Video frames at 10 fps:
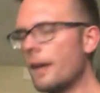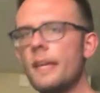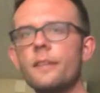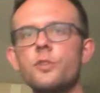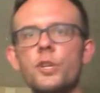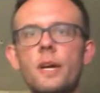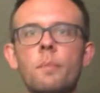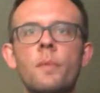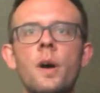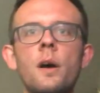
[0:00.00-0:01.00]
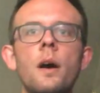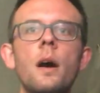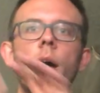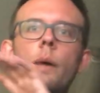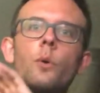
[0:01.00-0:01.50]
In the gym,
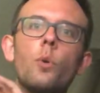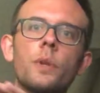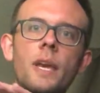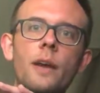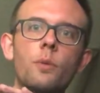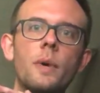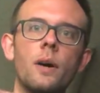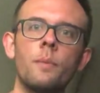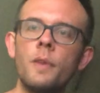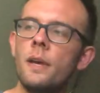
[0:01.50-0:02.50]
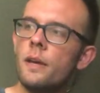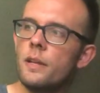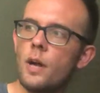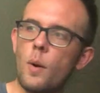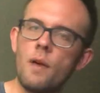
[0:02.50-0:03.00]
I would hold a kettlebell.
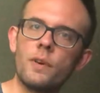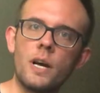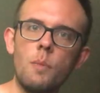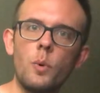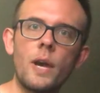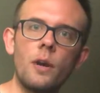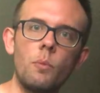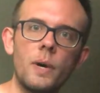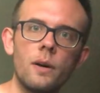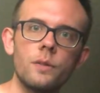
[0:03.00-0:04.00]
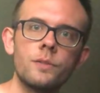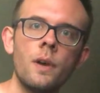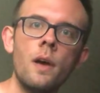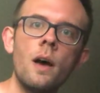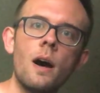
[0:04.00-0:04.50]
Now I have a couple kettlebells.
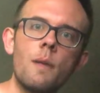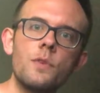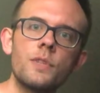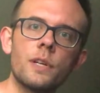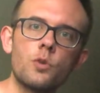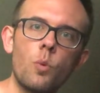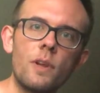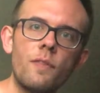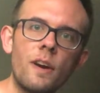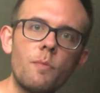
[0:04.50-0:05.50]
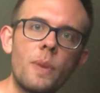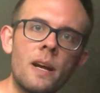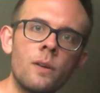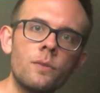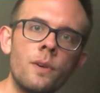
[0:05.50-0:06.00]
I'm using a 25
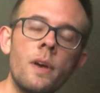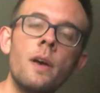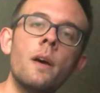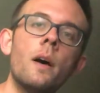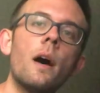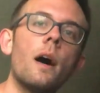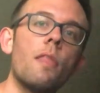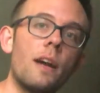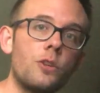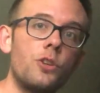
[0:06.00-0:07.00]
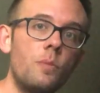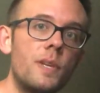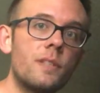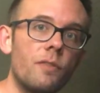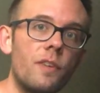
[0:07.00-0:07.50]
pound. That should
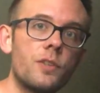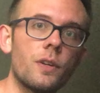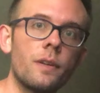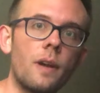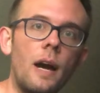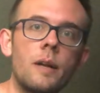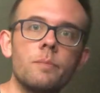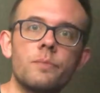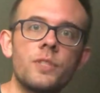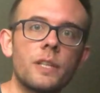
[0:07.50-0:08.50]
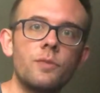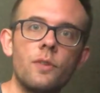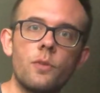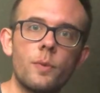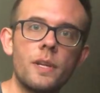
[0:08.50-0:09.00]
be sufficient. I'm
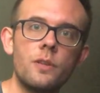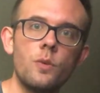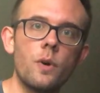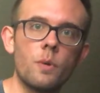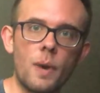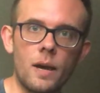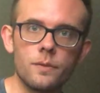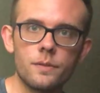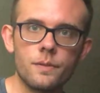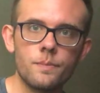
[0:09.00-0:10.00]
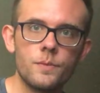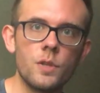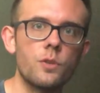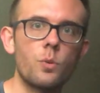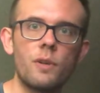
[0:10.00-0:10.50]
6'3", 200 pounds.
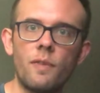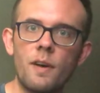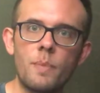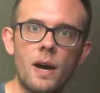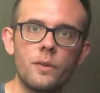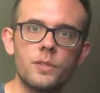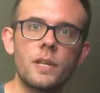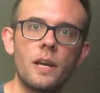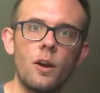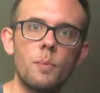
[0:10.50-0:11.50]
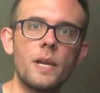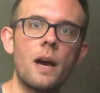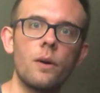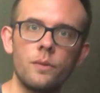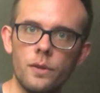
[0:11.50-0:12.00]
So the 25 pounder is gonna help me
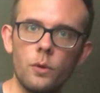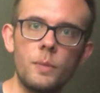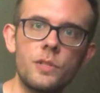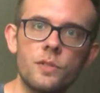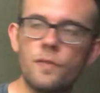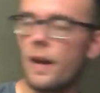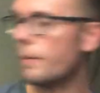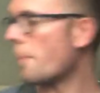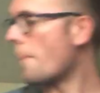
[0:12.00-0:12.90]
out. It'll be just fine.